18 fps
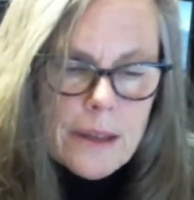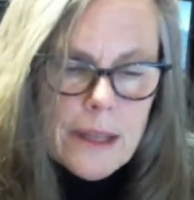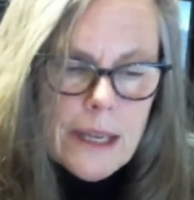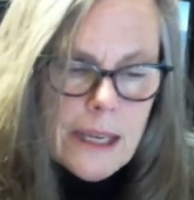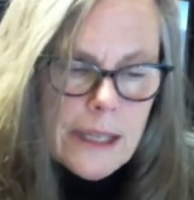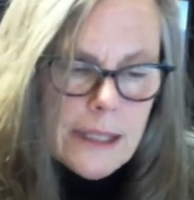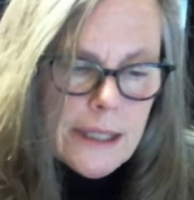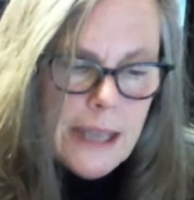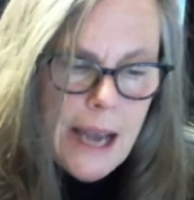
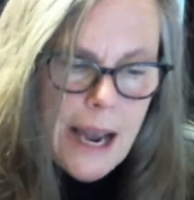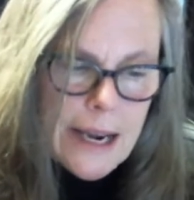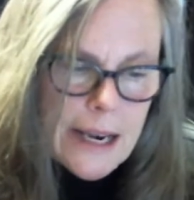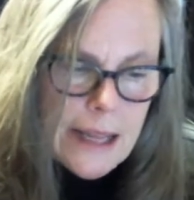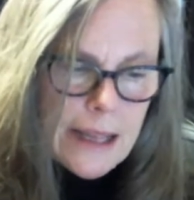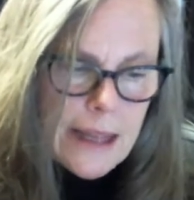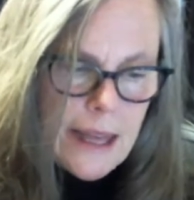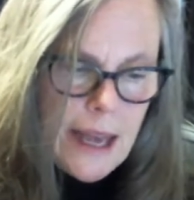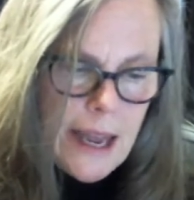The
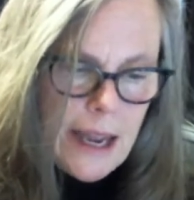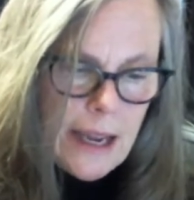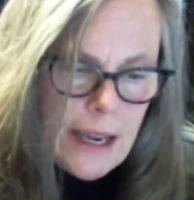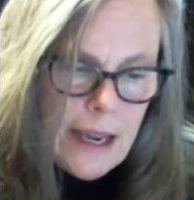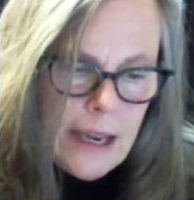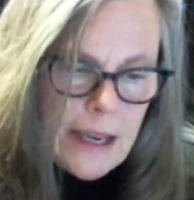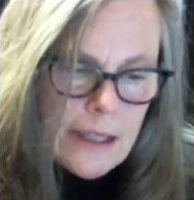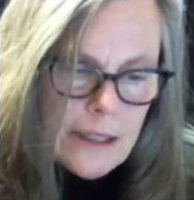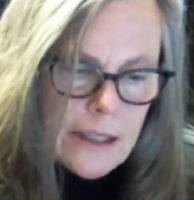exciting
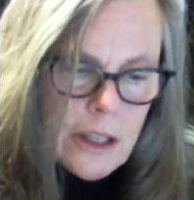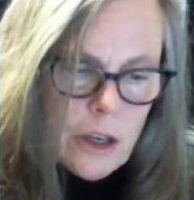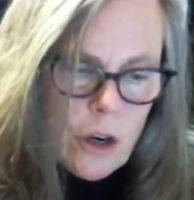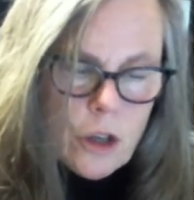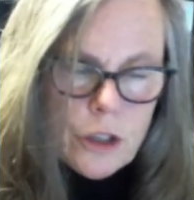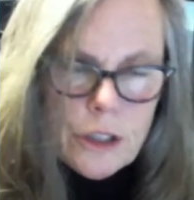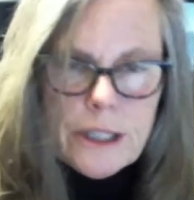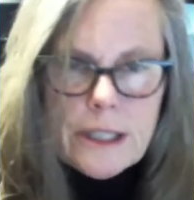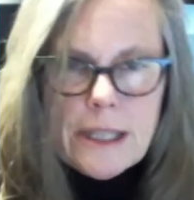thing is
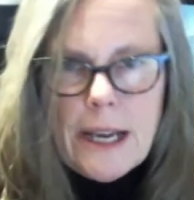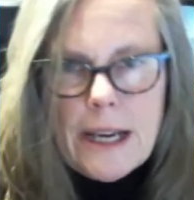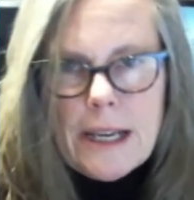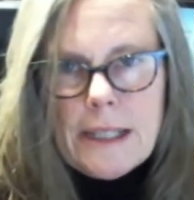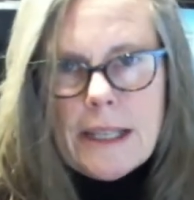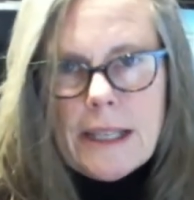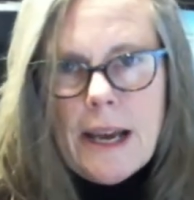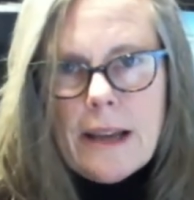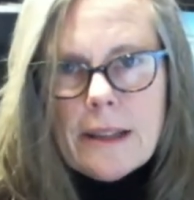there are
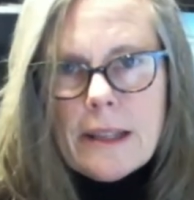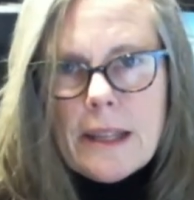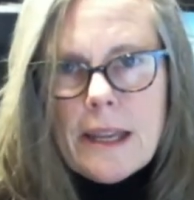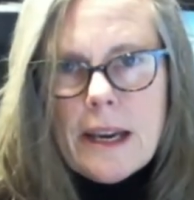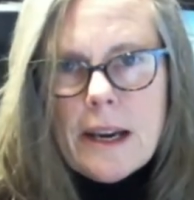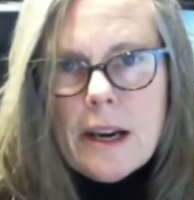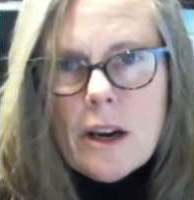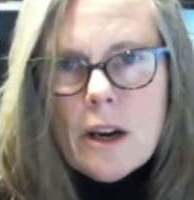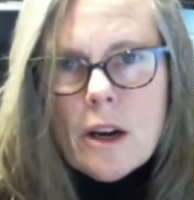studies out
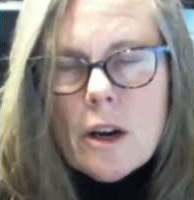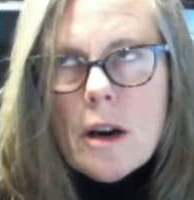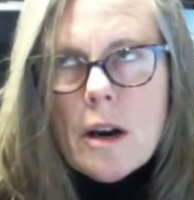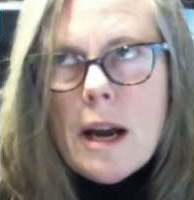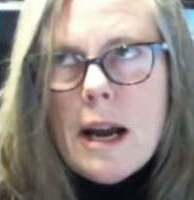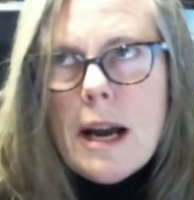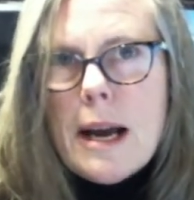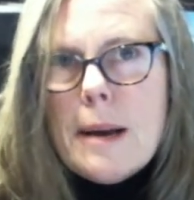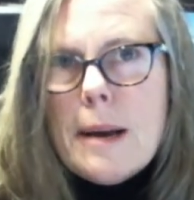there.
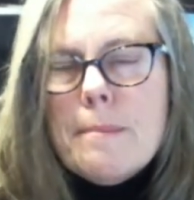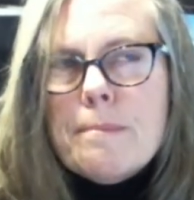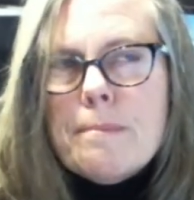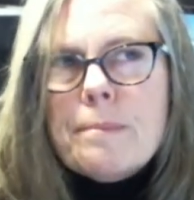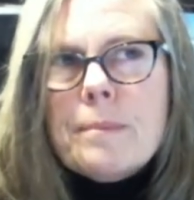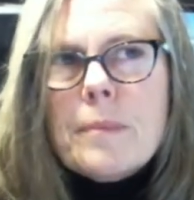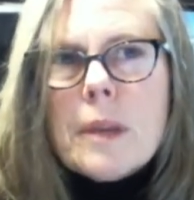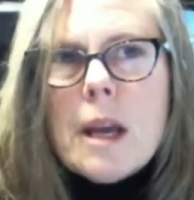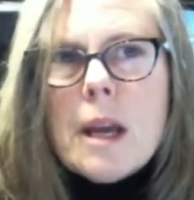I
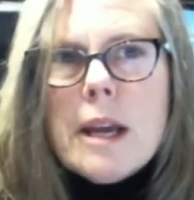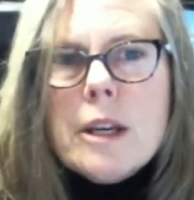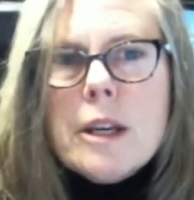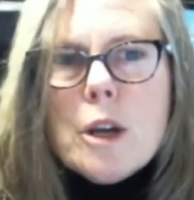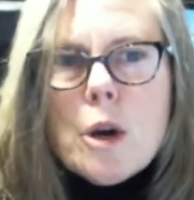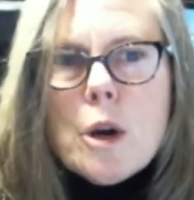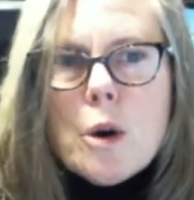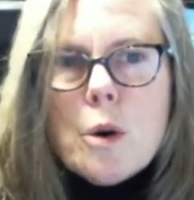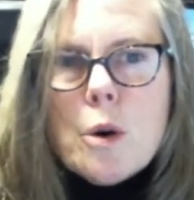
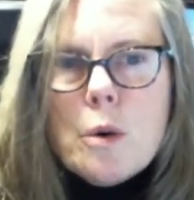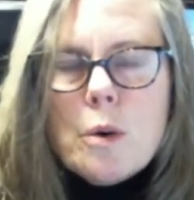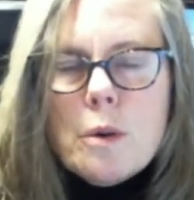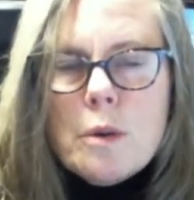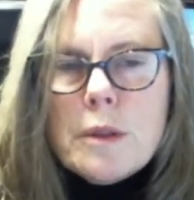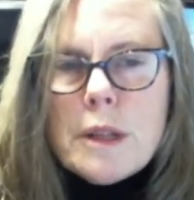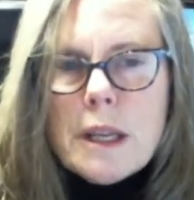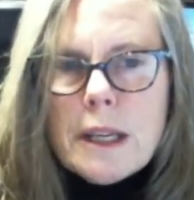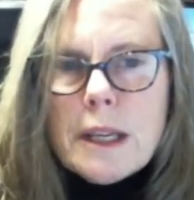
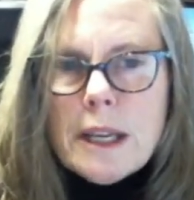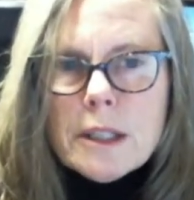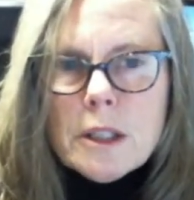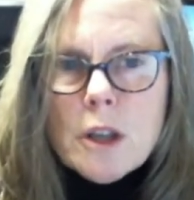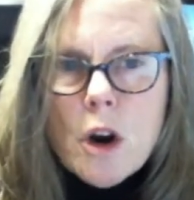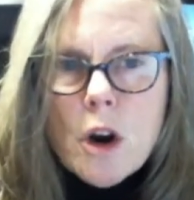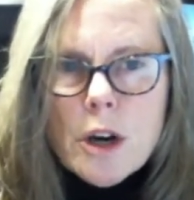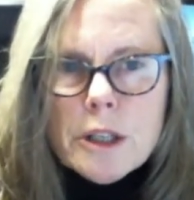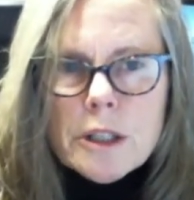know the
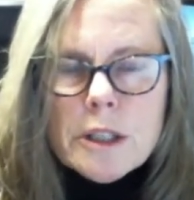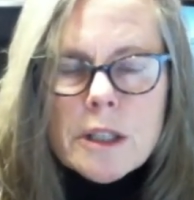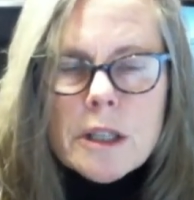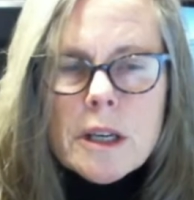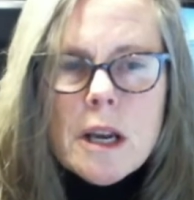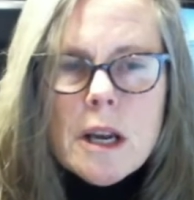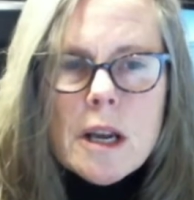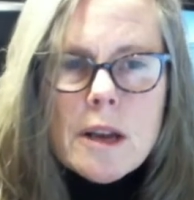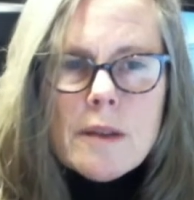
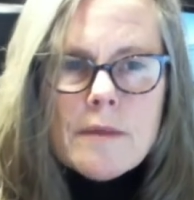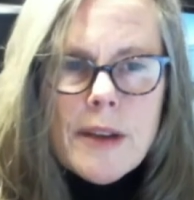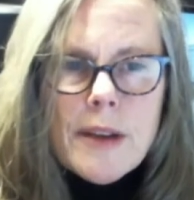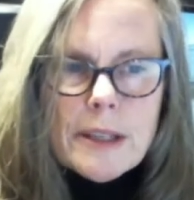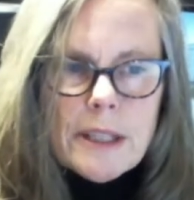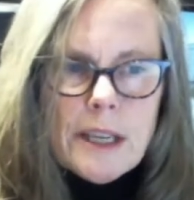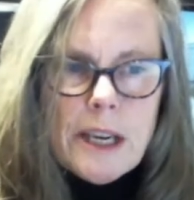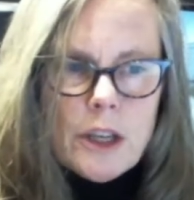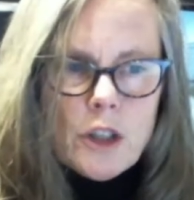Lustgarten
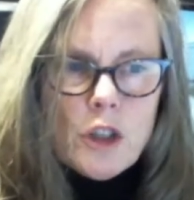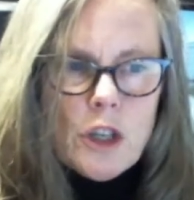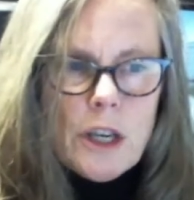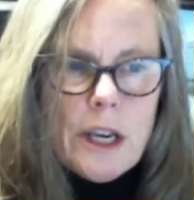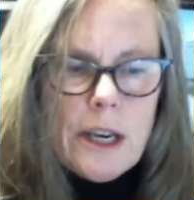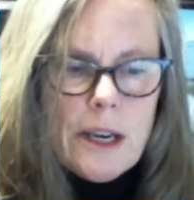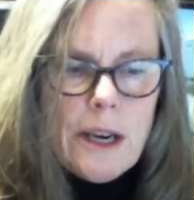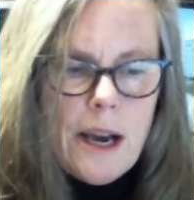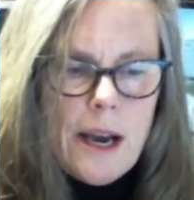
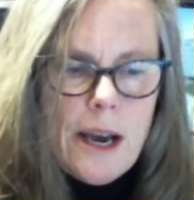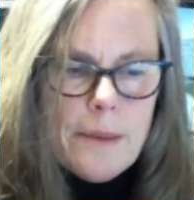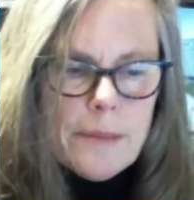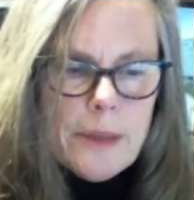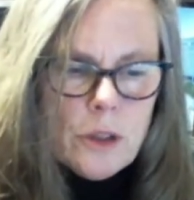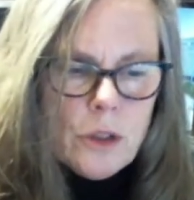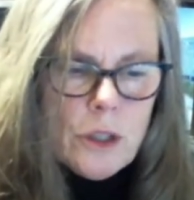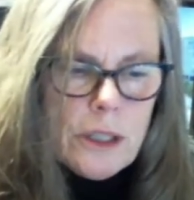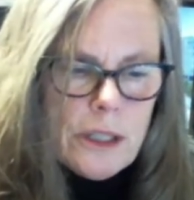Foundation,
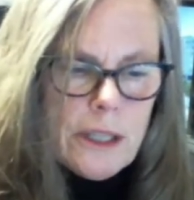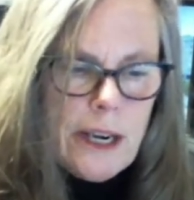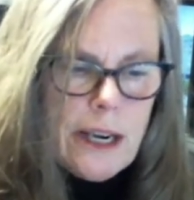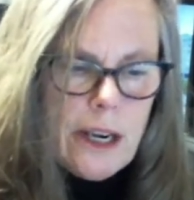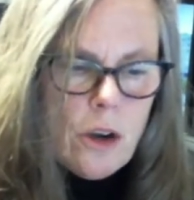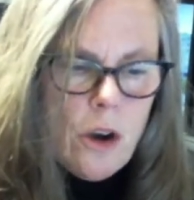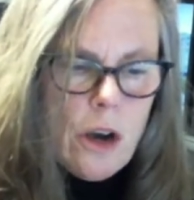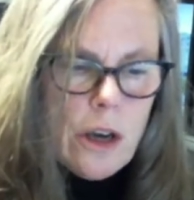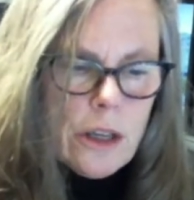there's a
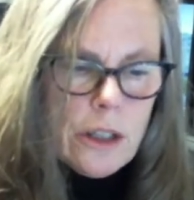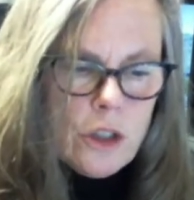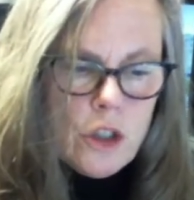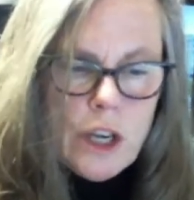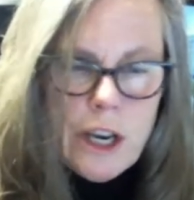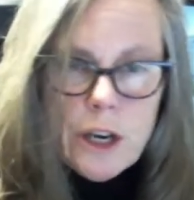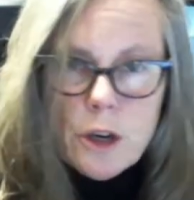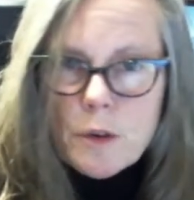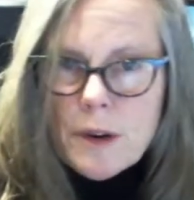study called
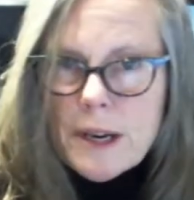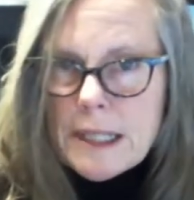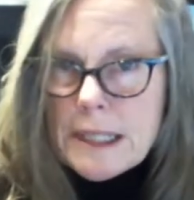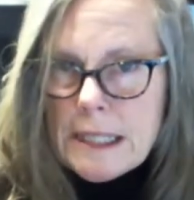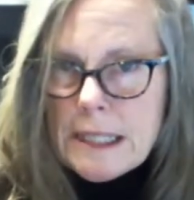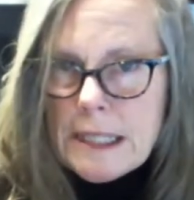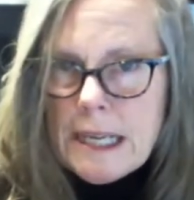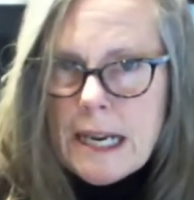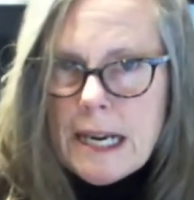
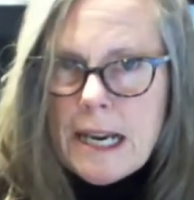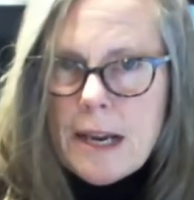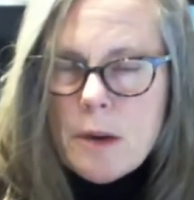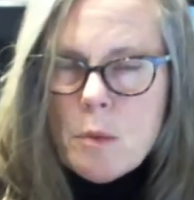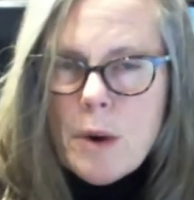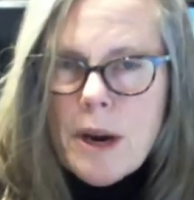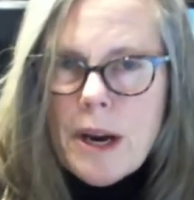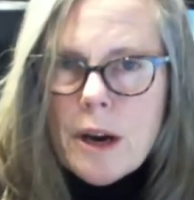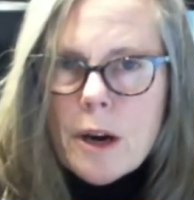Generate study
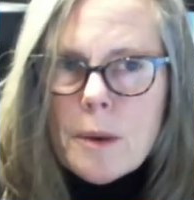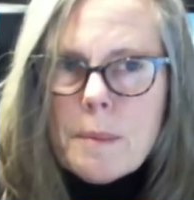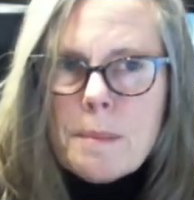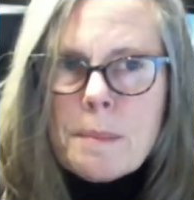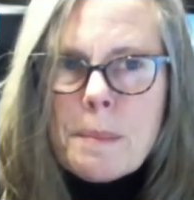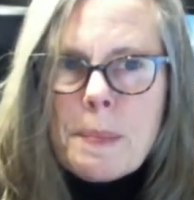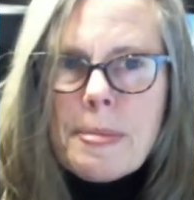where